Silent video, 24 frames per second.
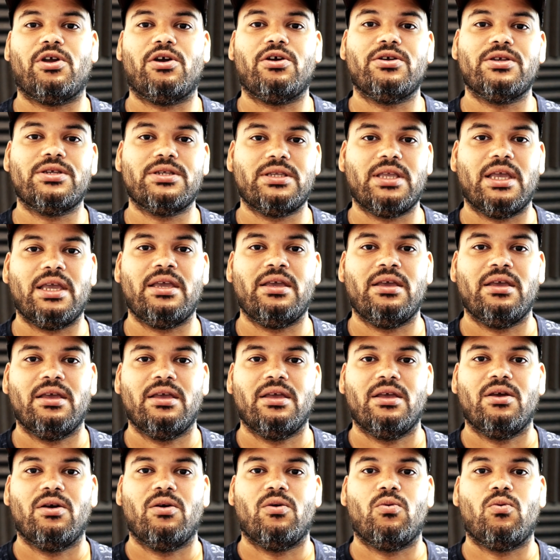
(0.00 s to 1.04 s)
Thursday
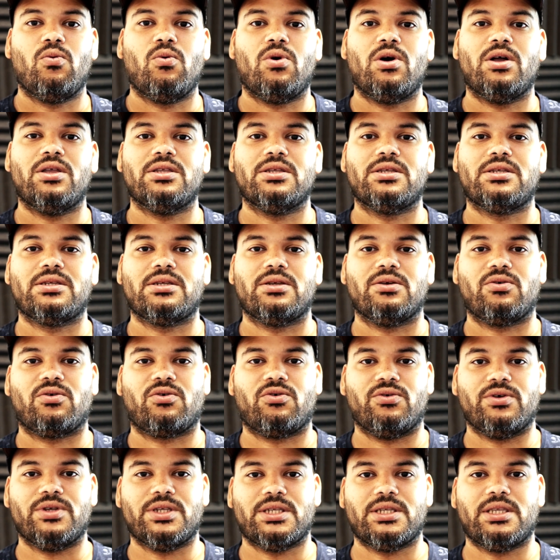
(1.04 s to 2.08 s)
once
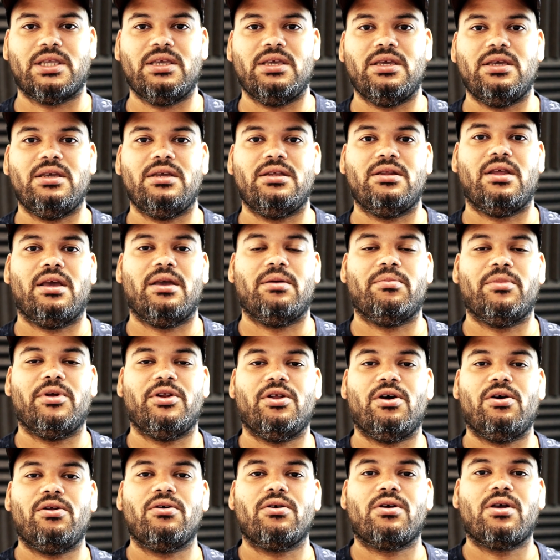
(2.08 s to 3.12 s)
Christine and
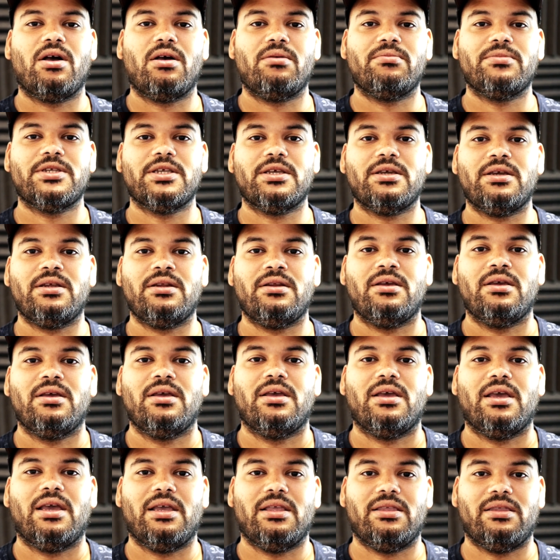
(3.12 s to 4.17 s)
Manolo comes in
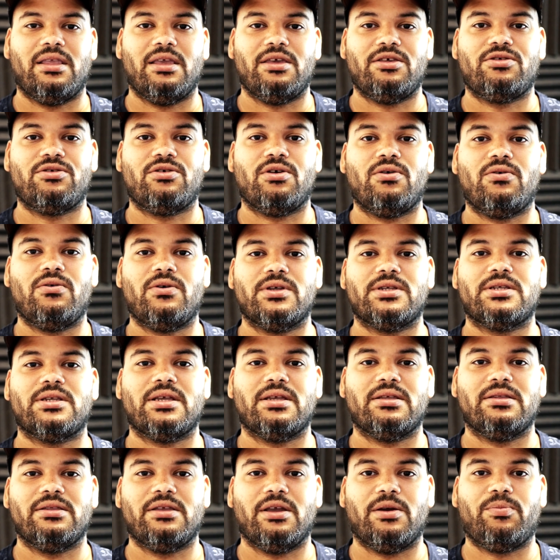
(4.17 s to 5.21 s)
and they show us
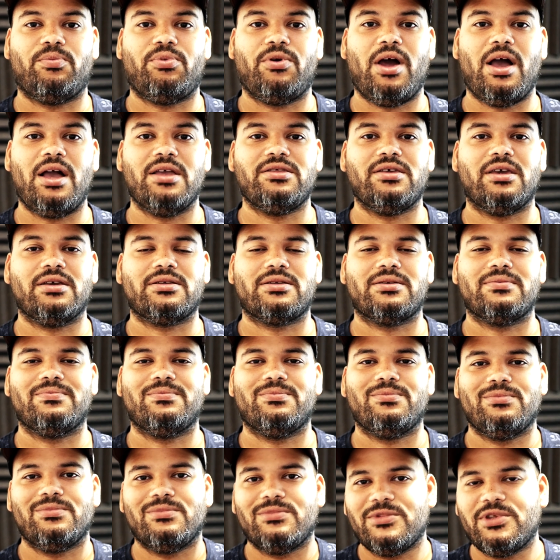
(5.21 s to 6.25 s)
their projects,
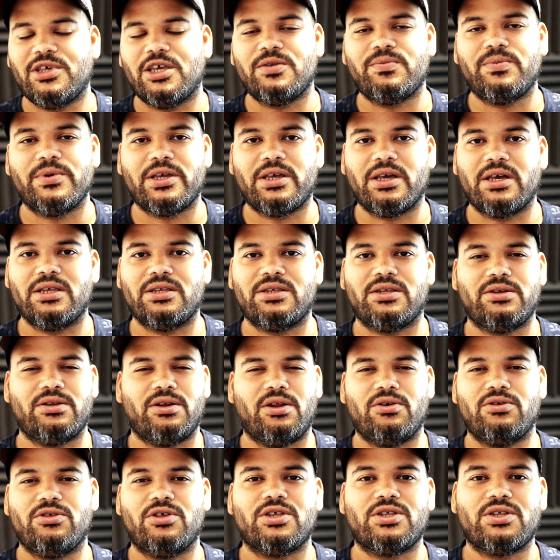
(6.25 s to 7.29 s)
just because, you
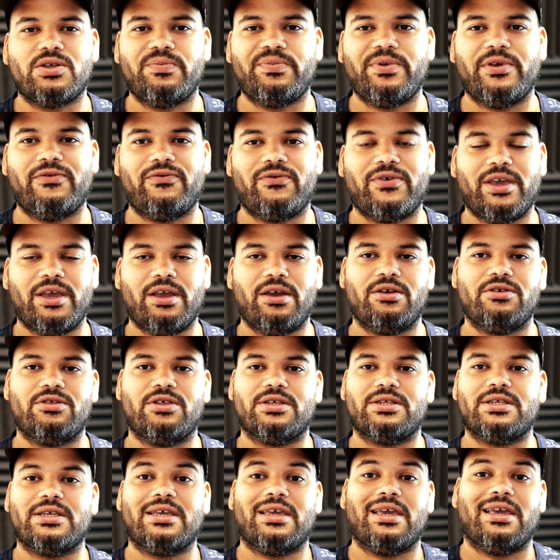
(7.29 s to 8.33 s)
know, just to be fair,
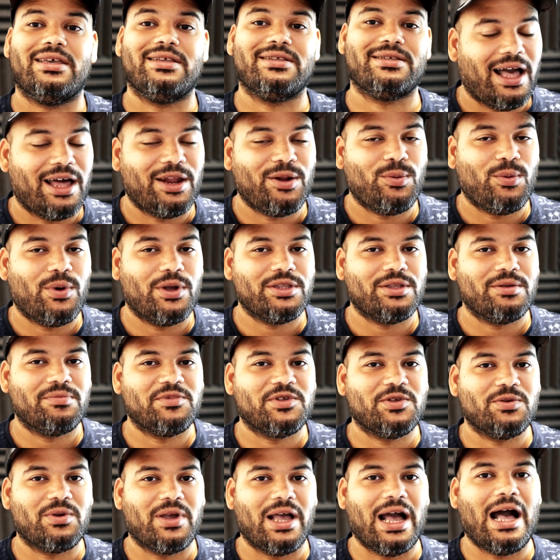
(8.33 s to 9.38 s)
just in case. I don't want them
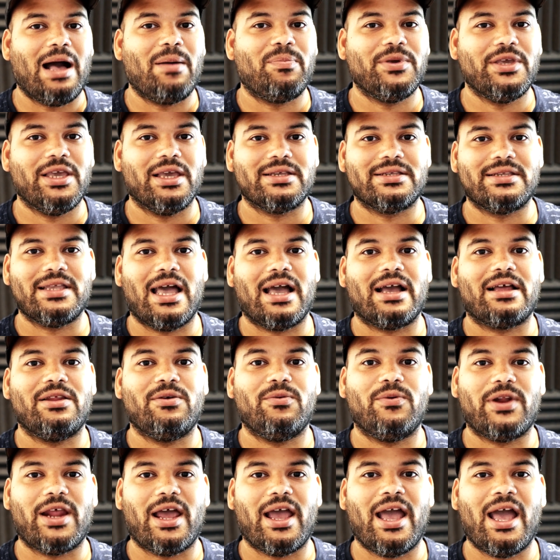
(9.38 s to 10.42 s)
to copy exactly
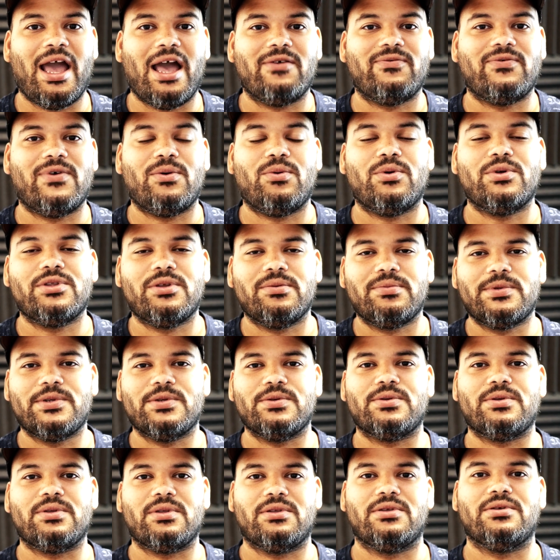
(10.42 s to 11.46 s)
what I have. I want them
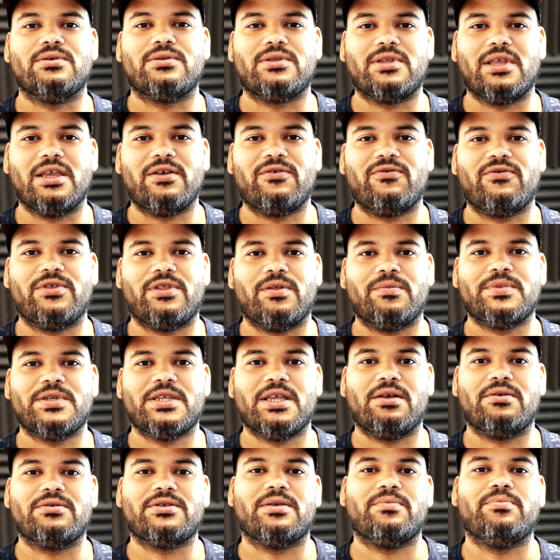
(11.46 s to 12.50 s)
to think for
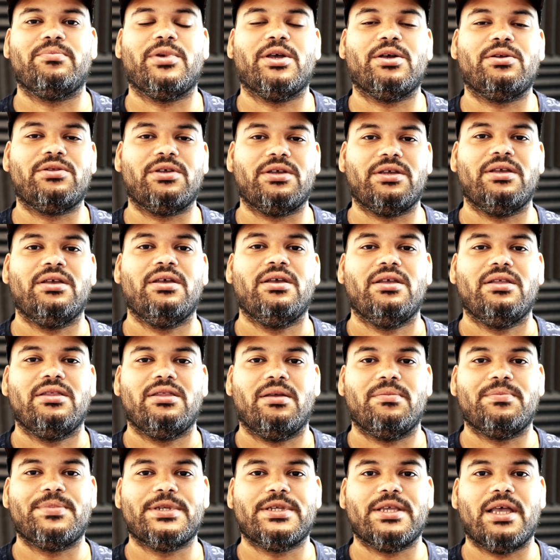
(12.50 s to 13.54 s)
themselves and build it
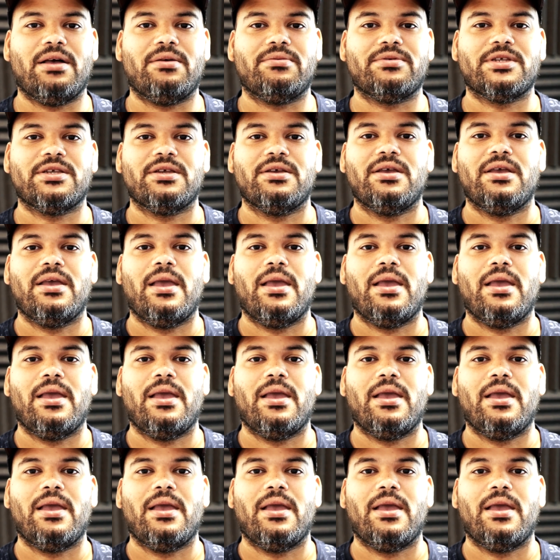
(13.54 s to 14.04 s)
themselves.